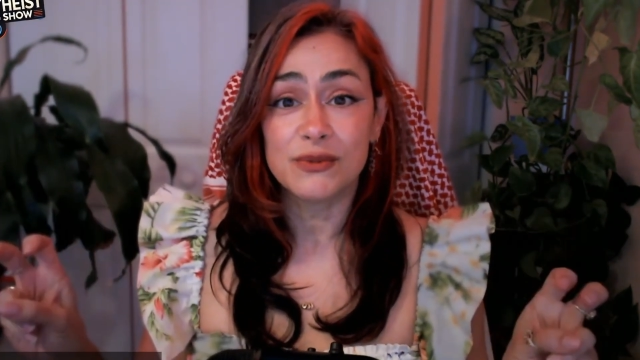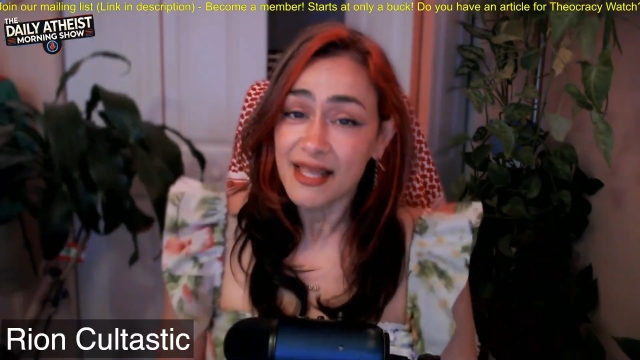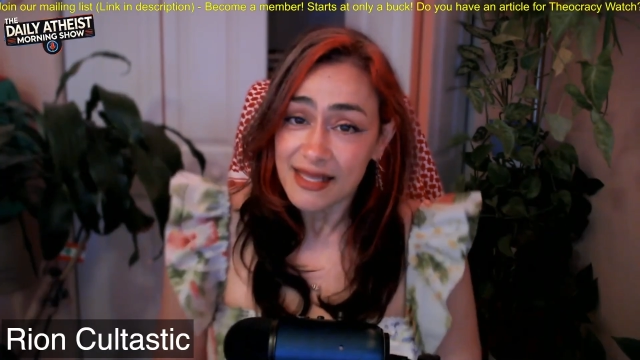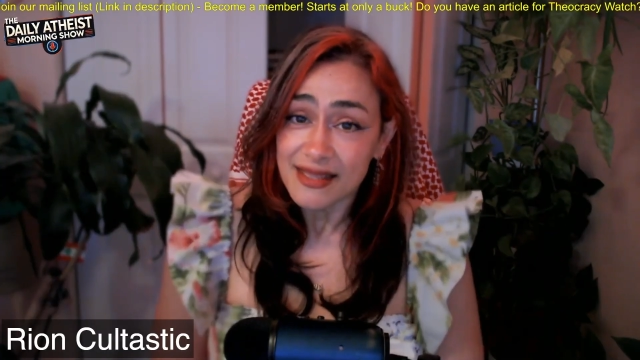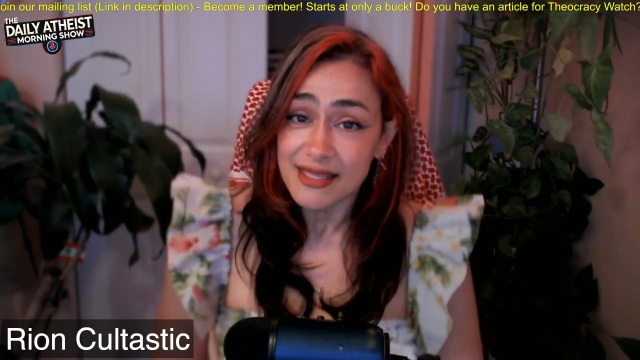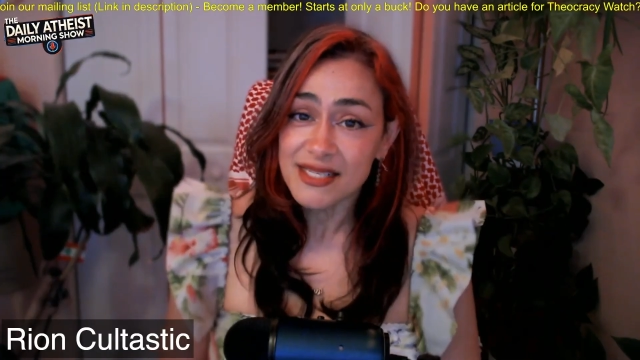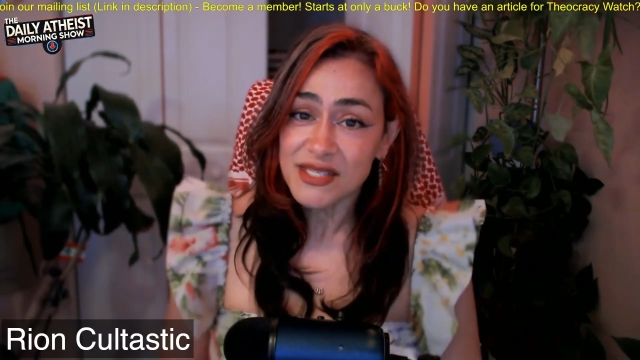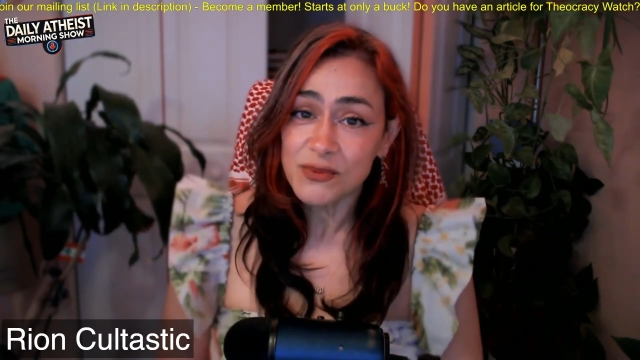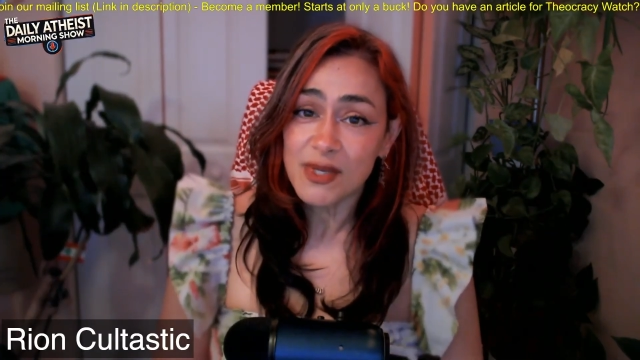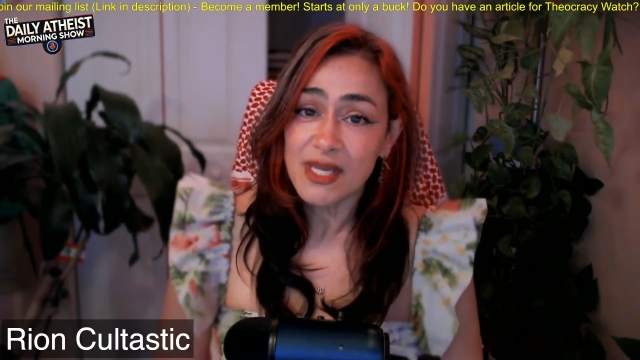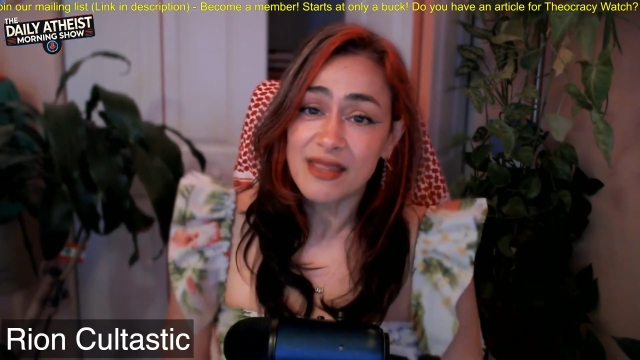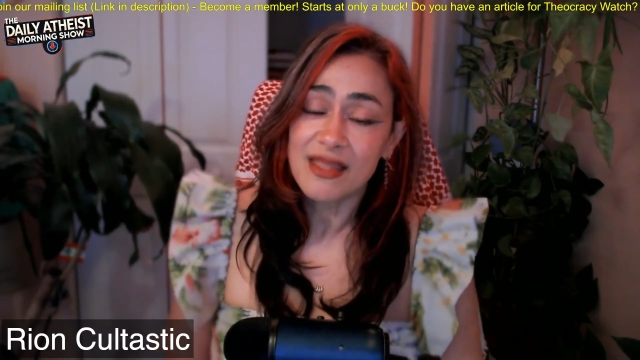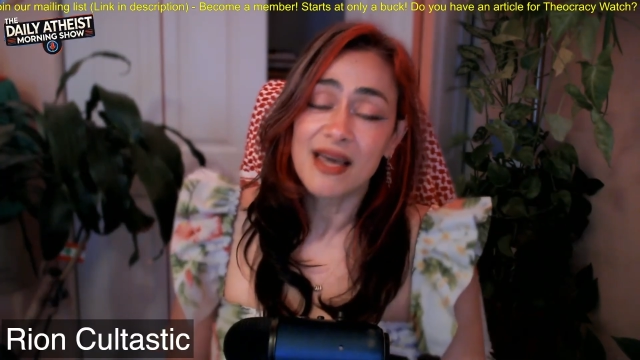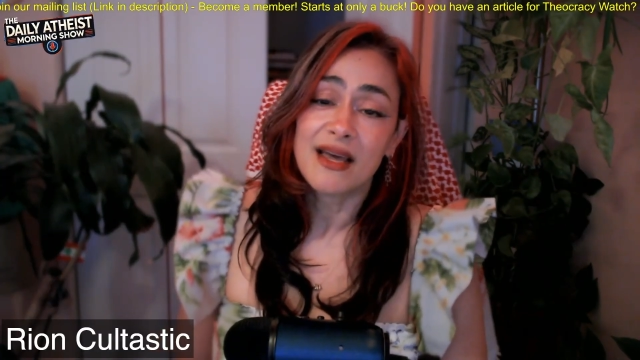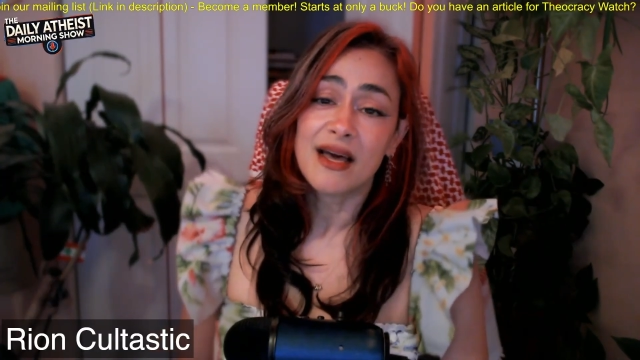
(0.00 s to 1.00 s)
This week,
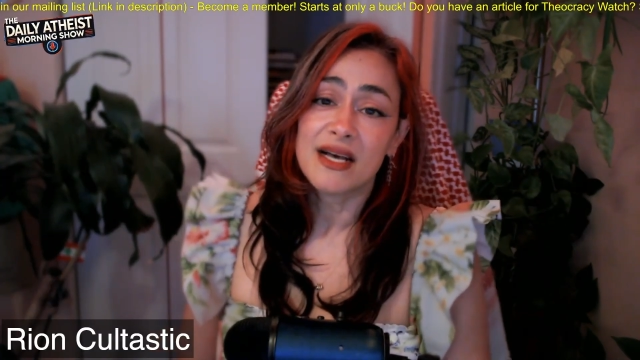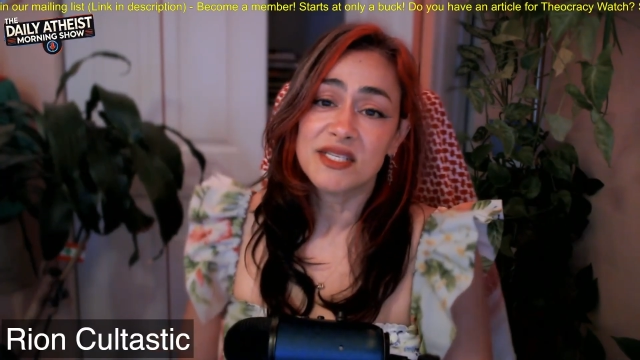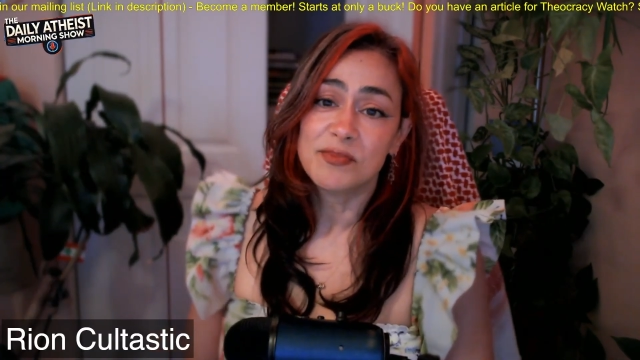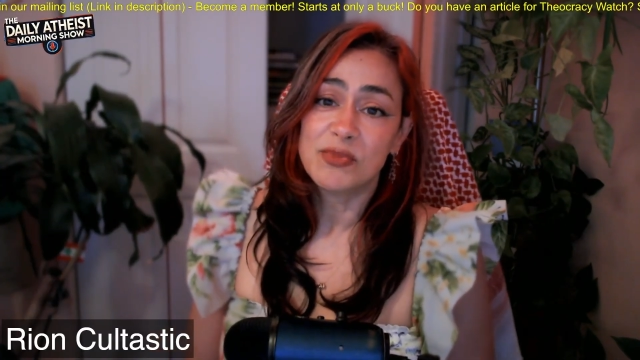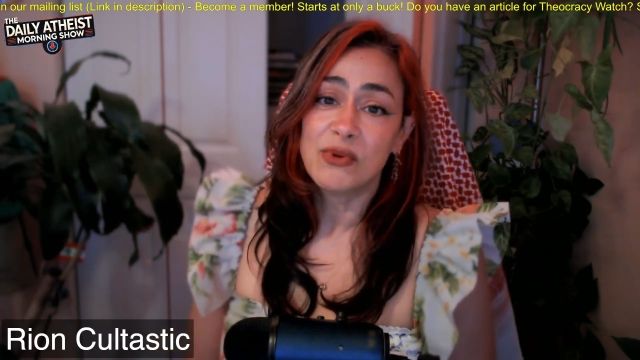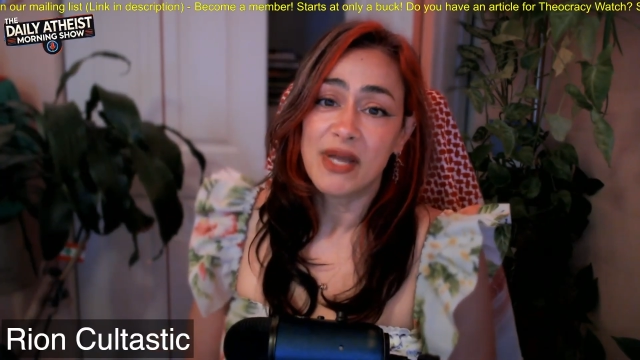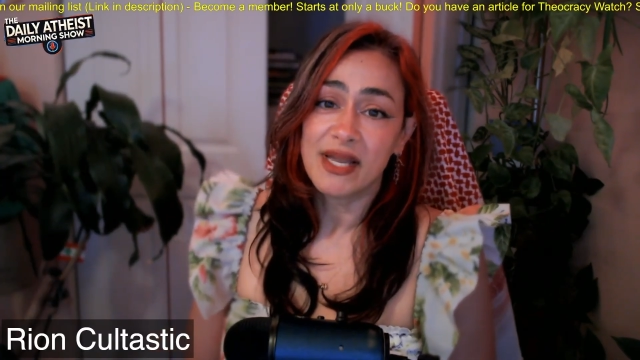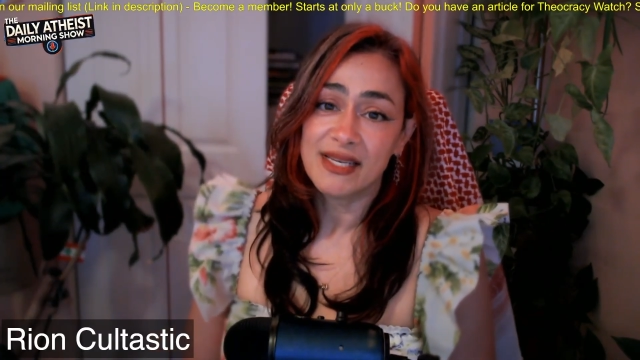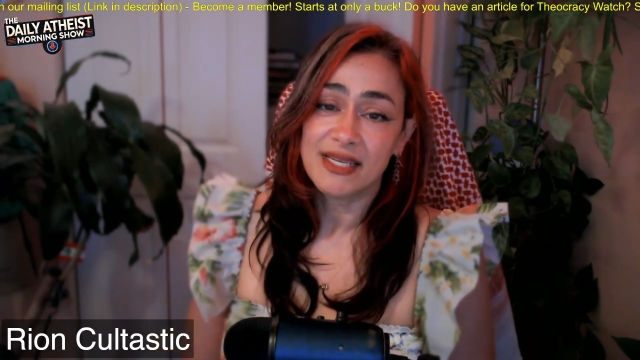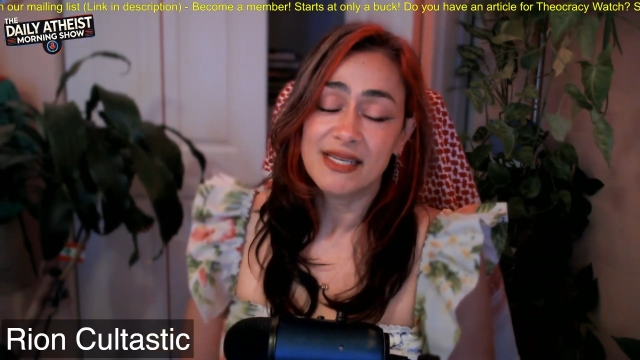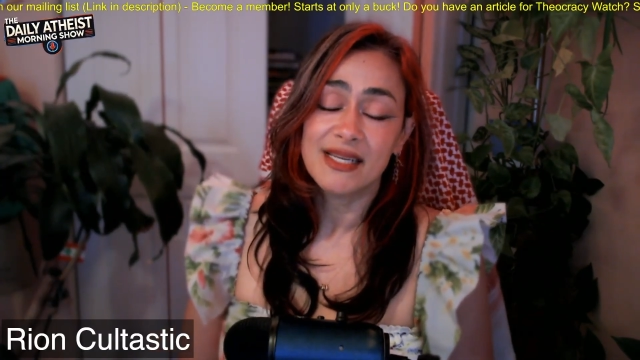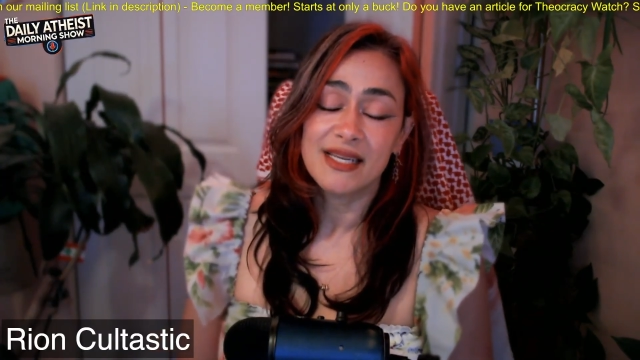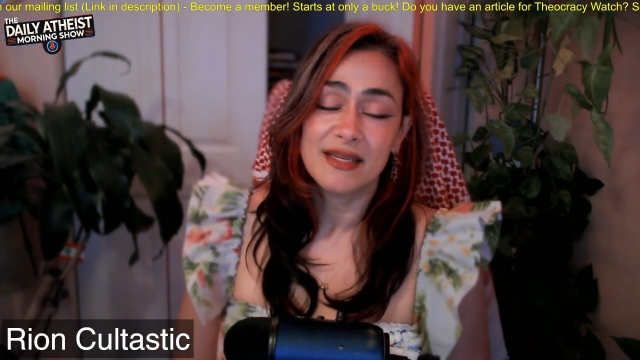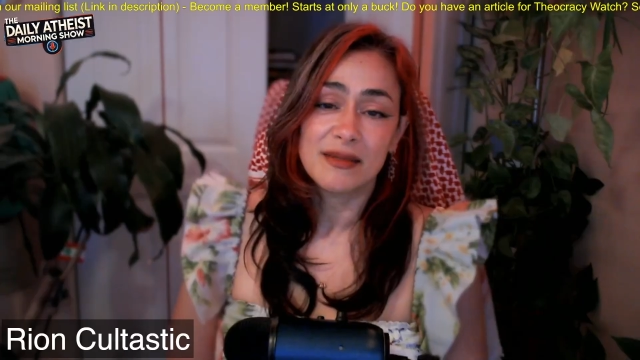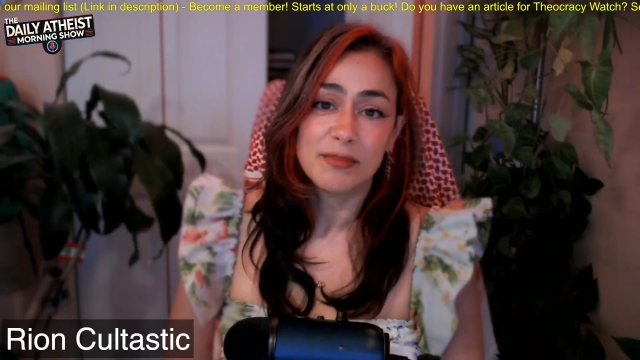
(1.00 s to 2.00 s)
that gospel ended
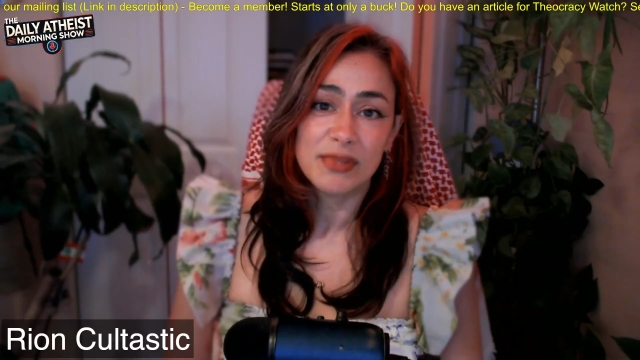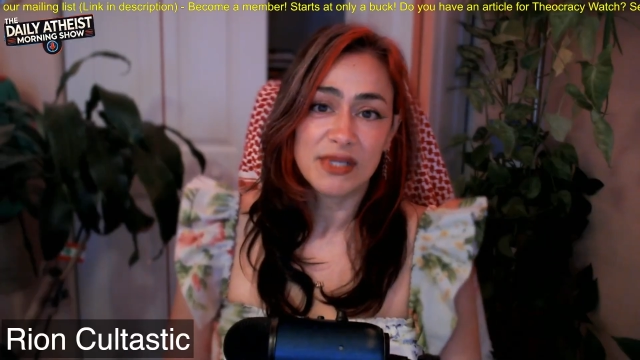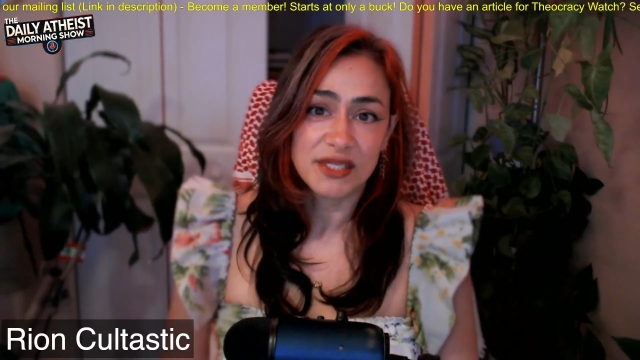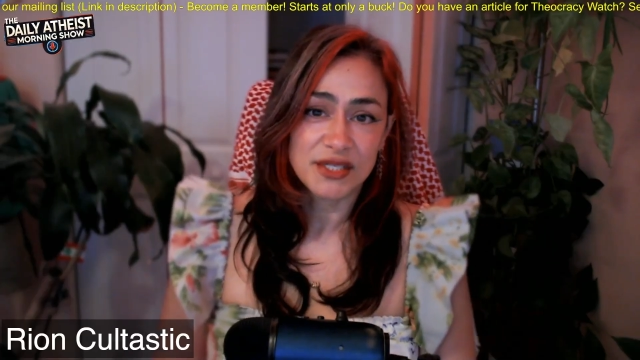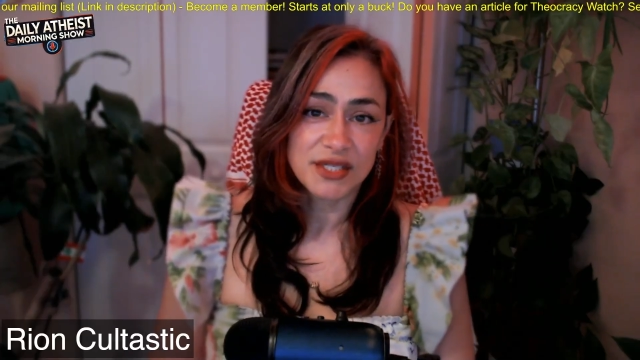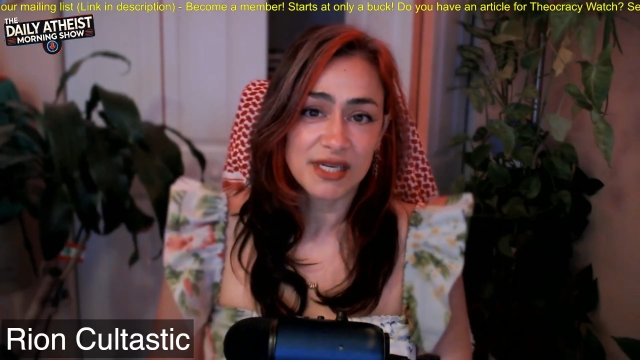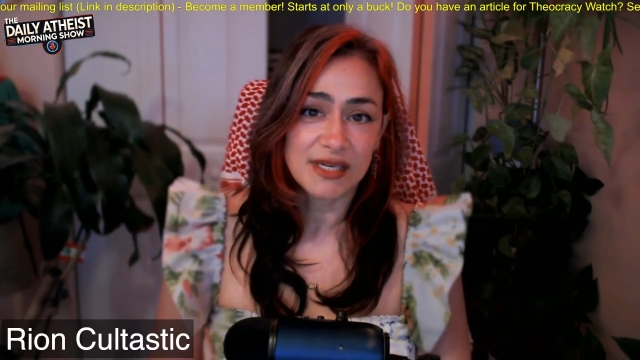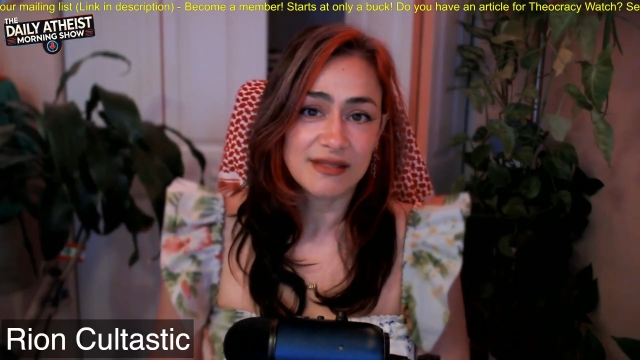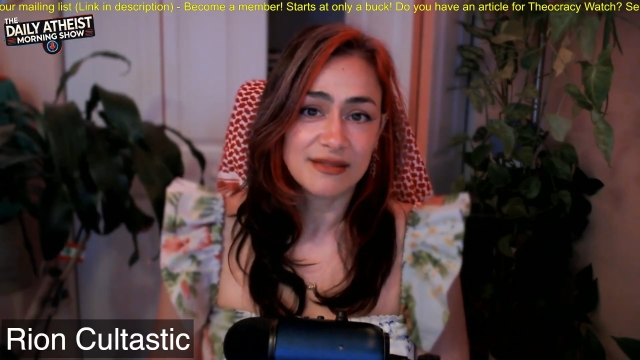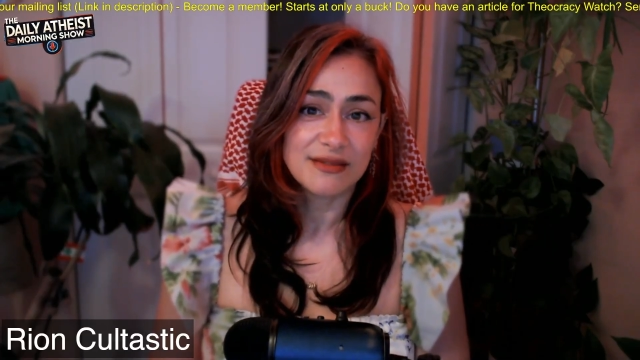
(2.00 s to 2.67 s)
in bloodshed.